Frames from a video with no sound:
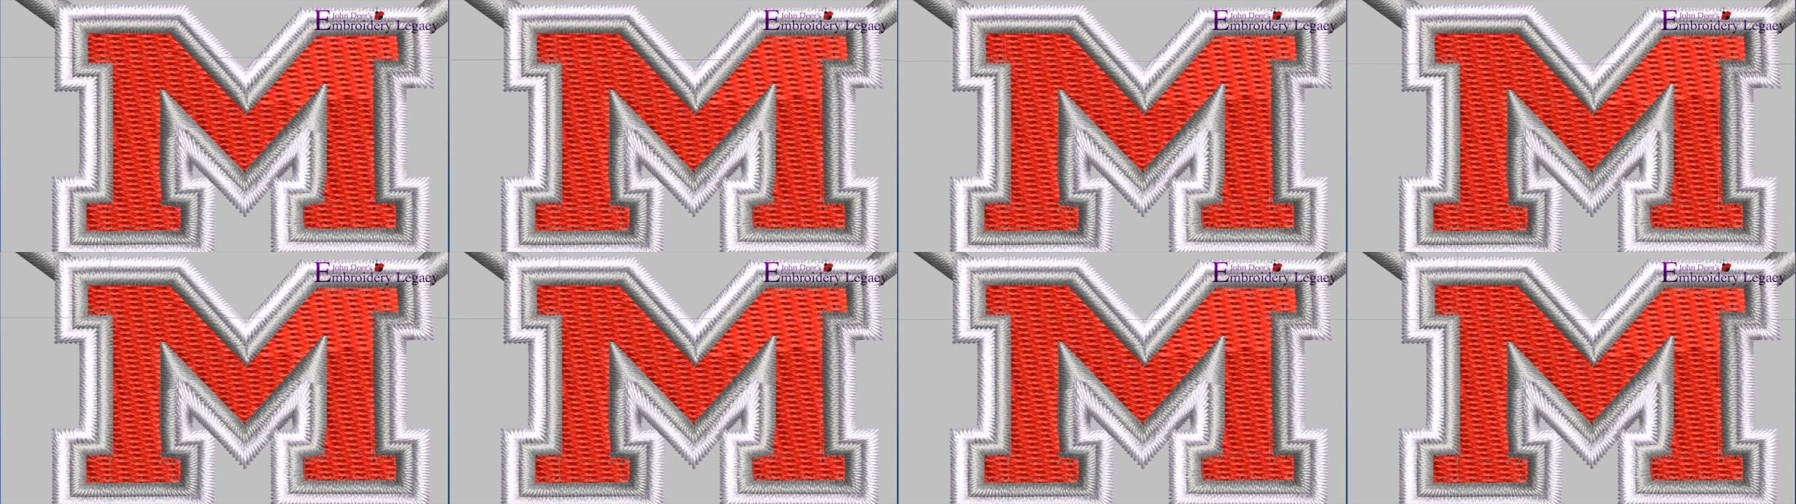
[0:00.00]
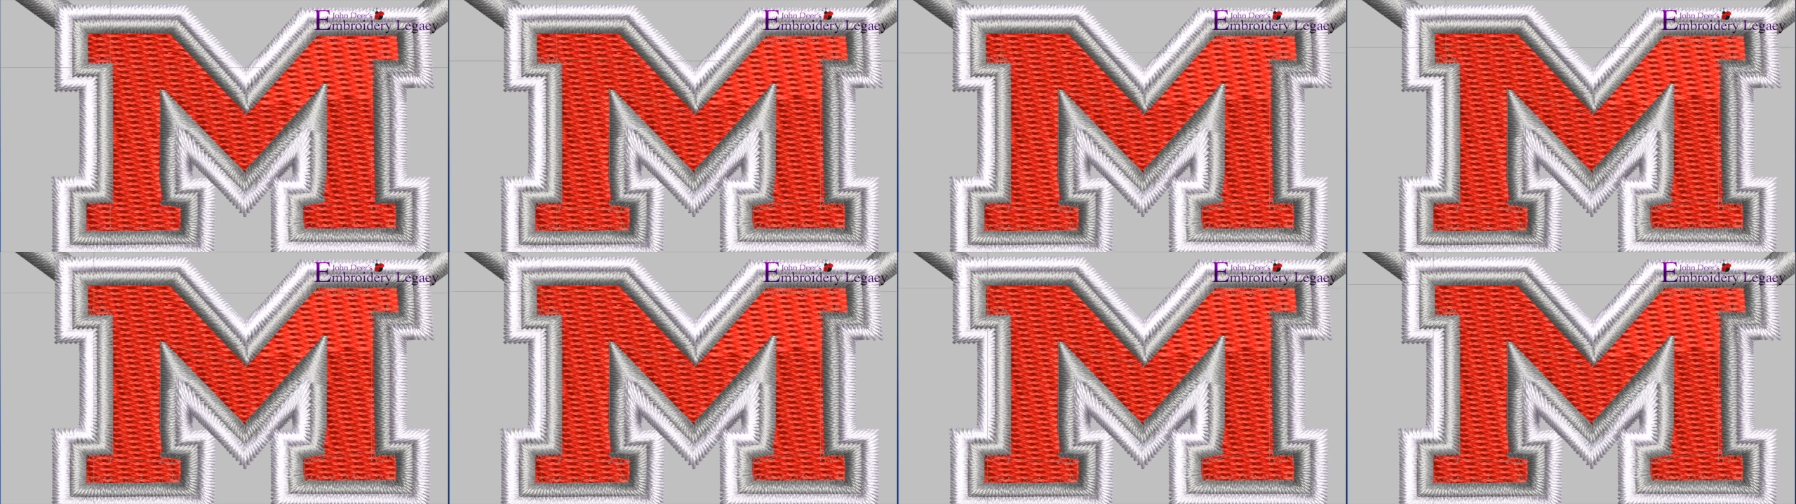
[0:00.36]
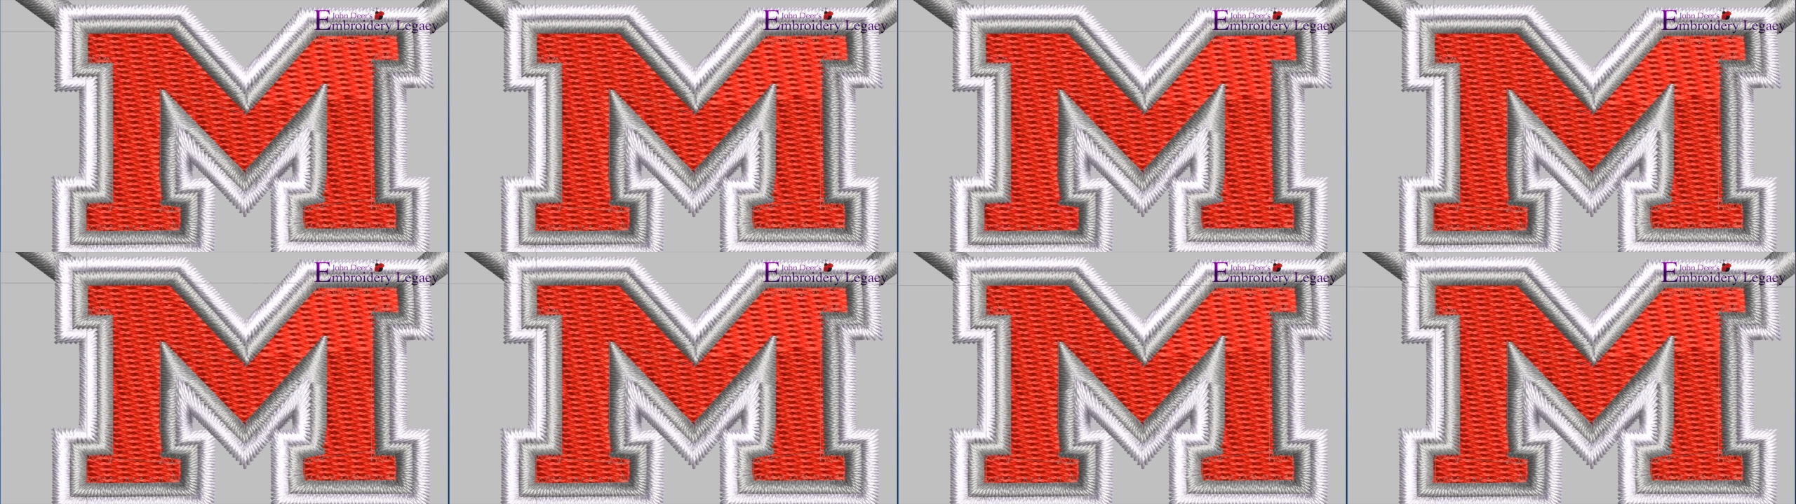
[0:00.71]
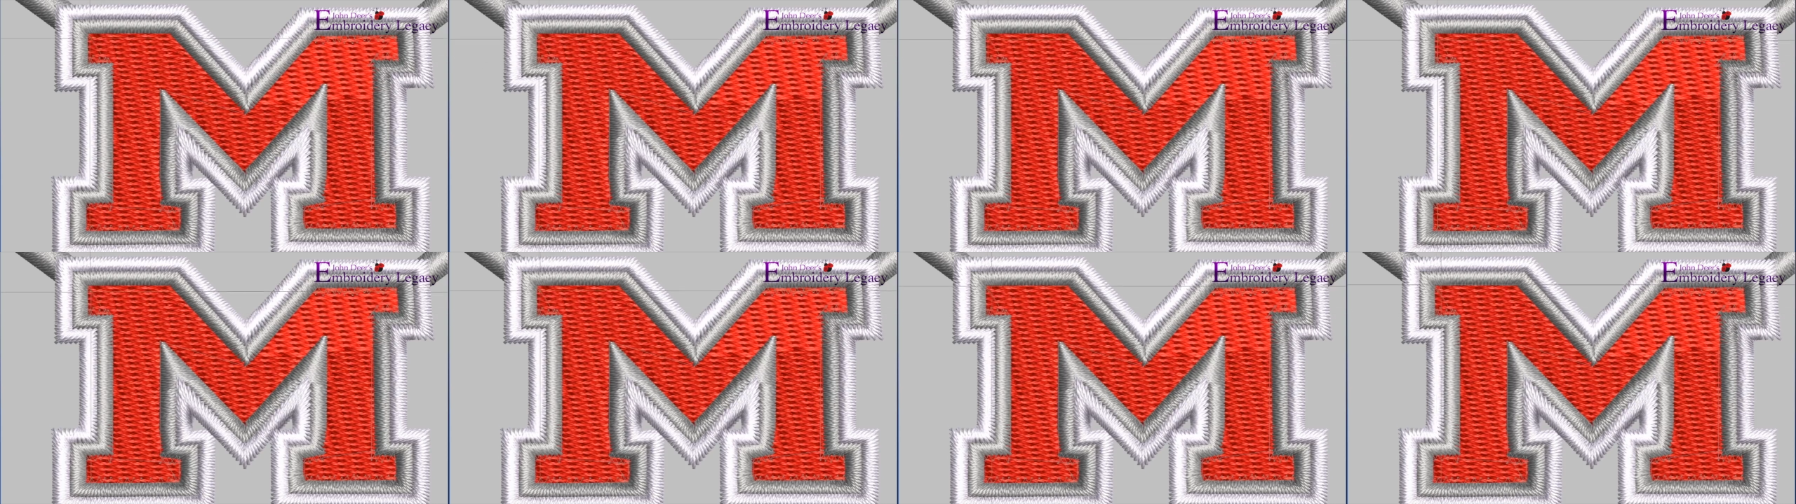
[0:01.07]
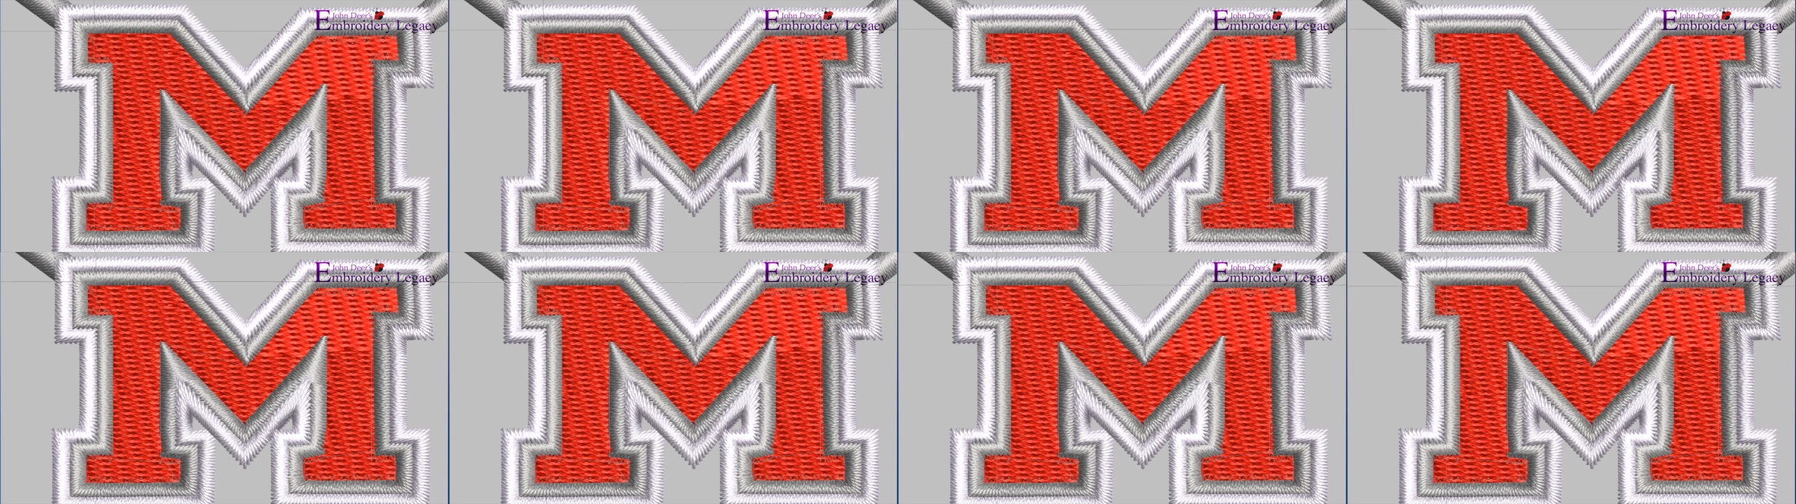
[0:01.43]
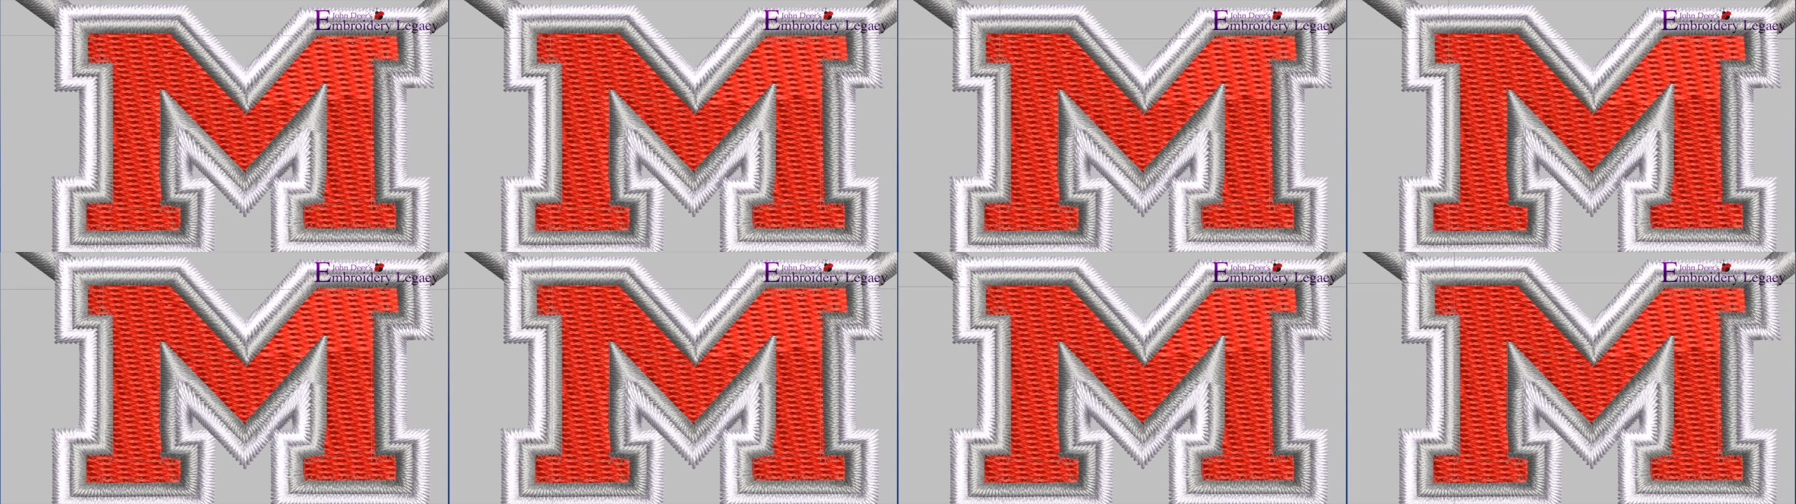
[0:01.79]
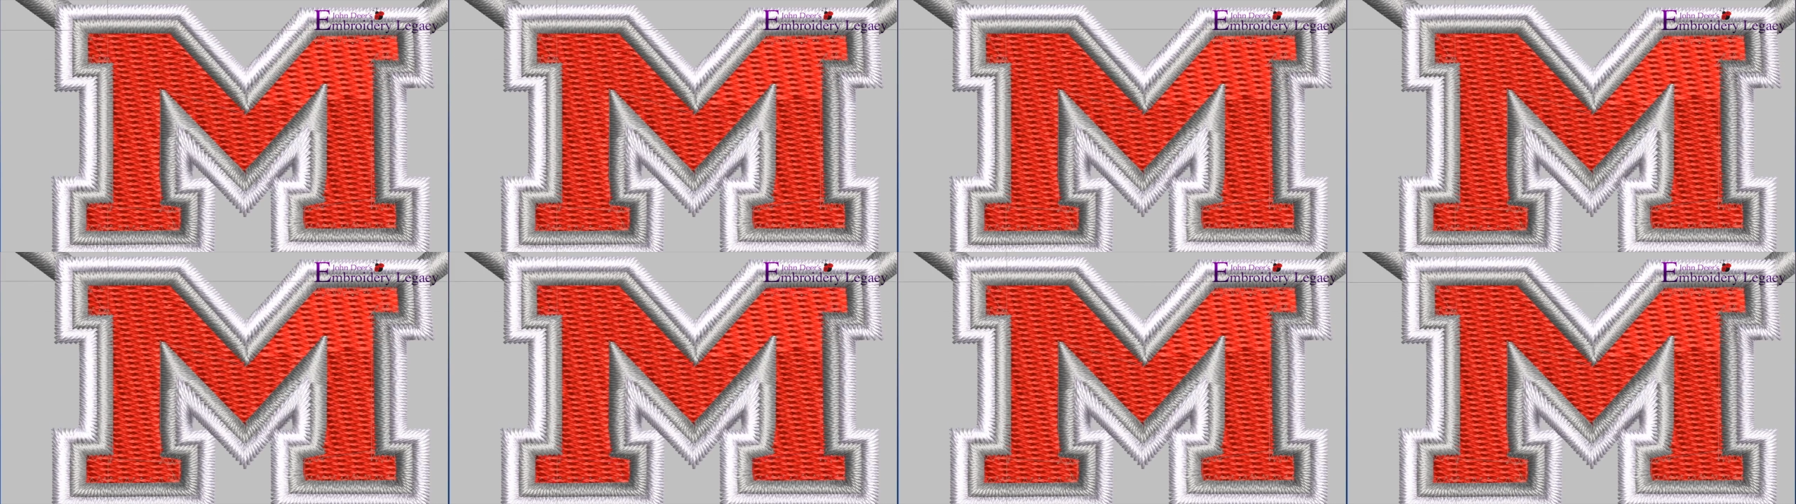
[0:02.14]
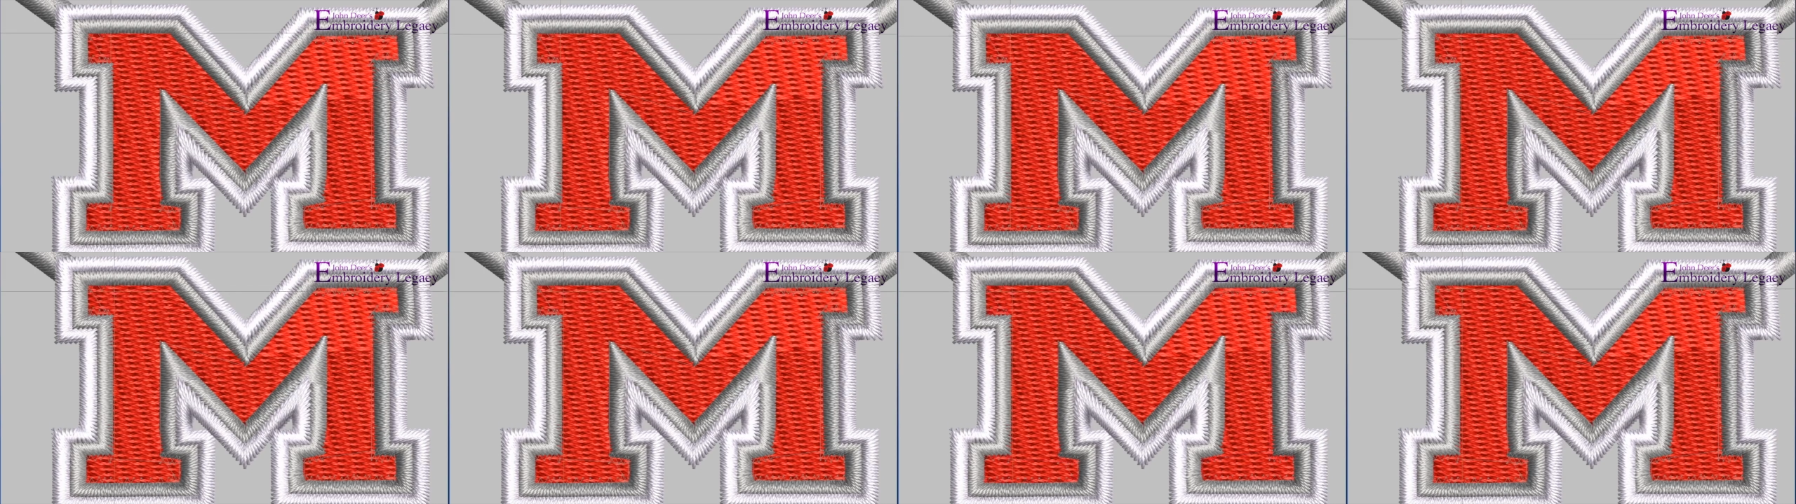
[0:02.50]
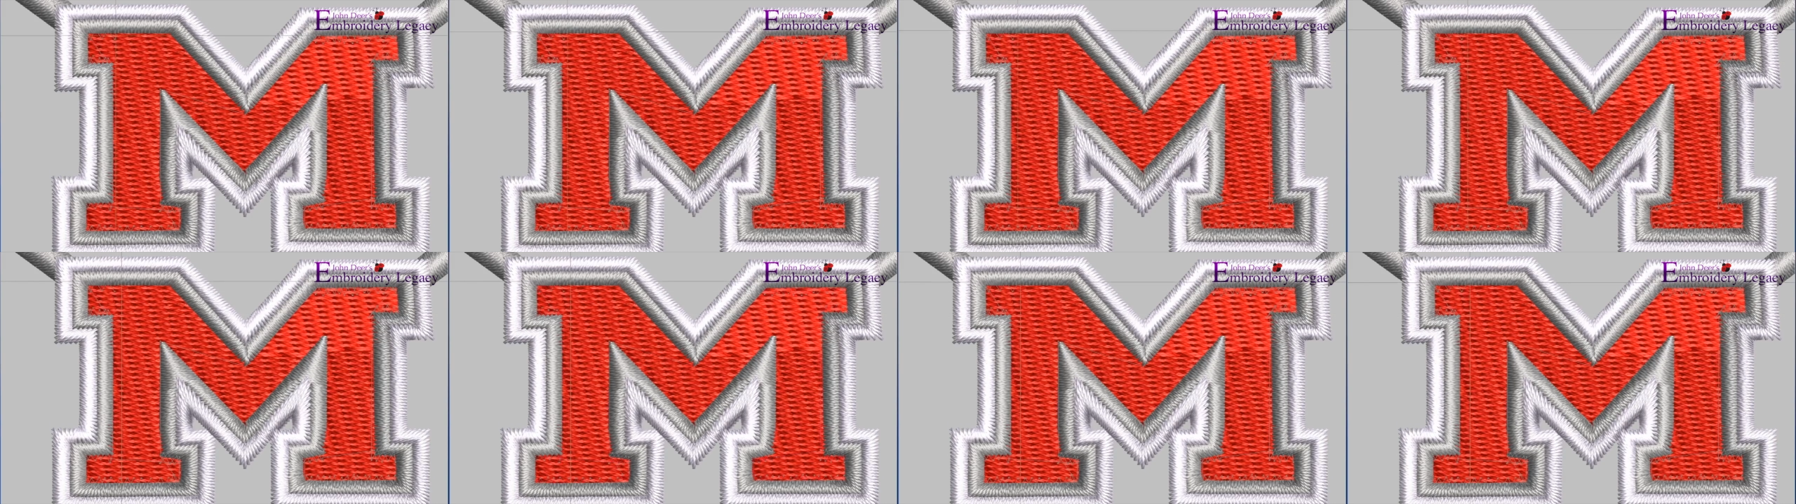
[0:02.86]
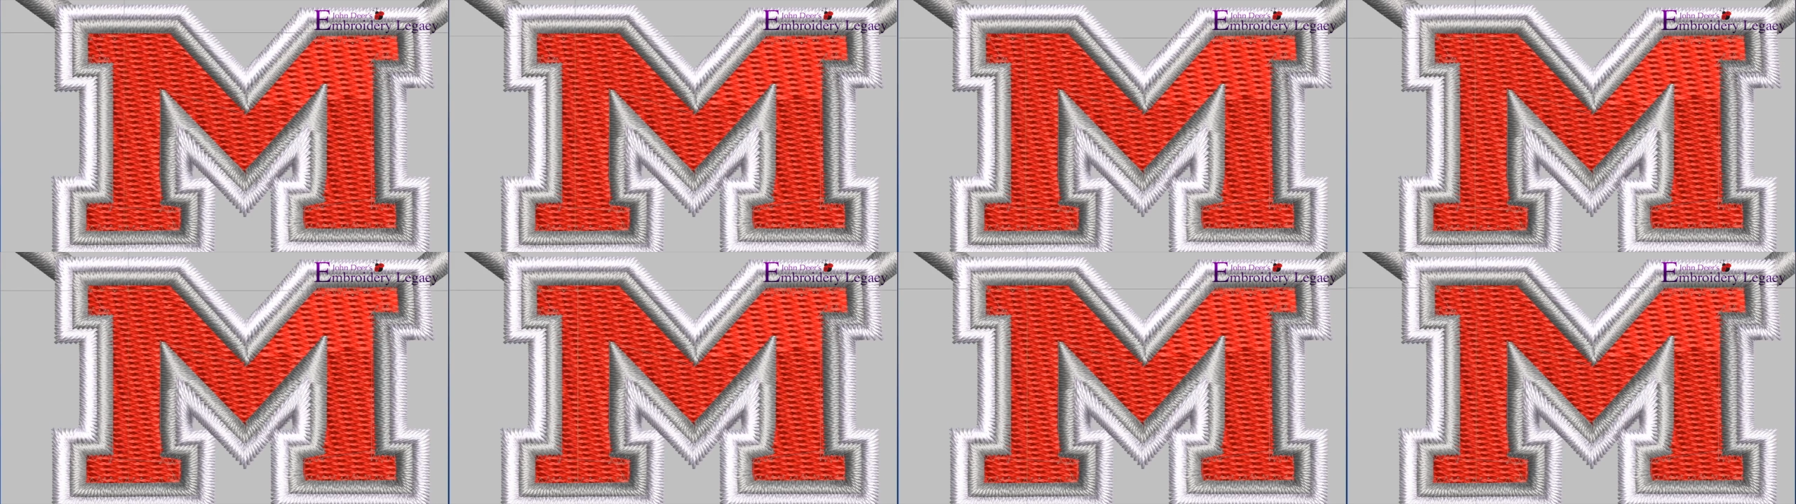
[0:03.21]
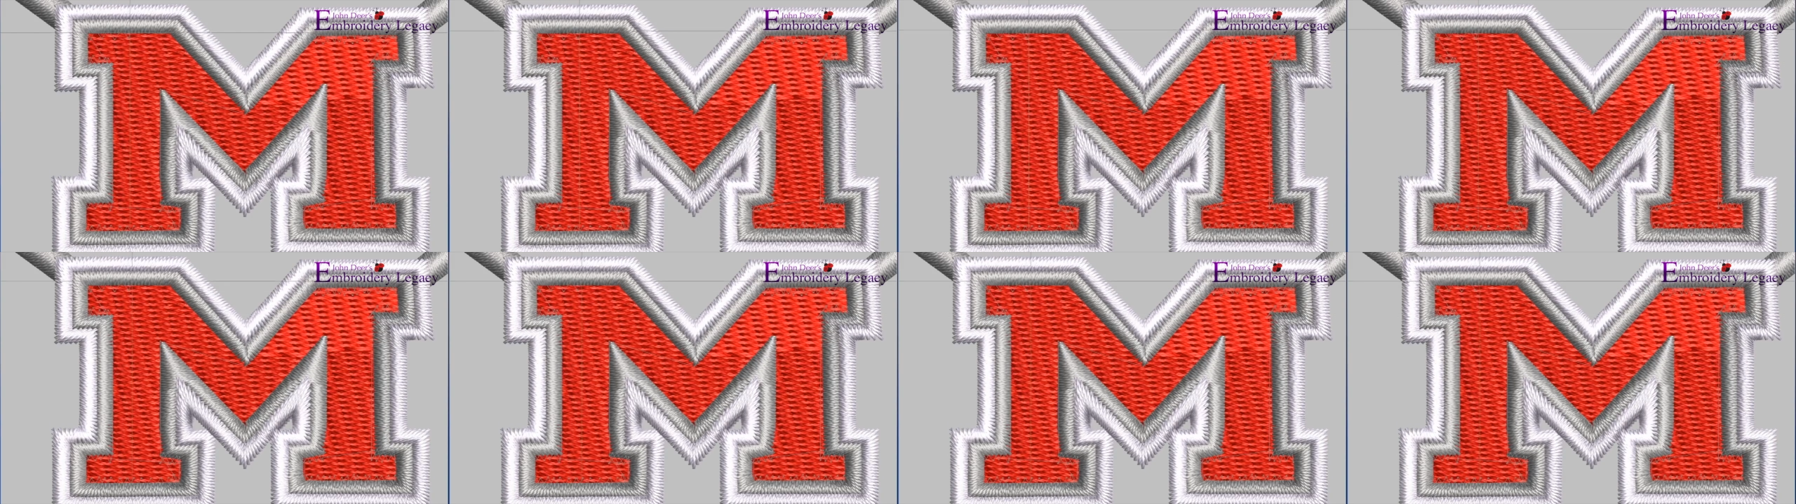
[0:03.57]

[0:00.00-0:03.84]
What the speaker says: (no speaker visible)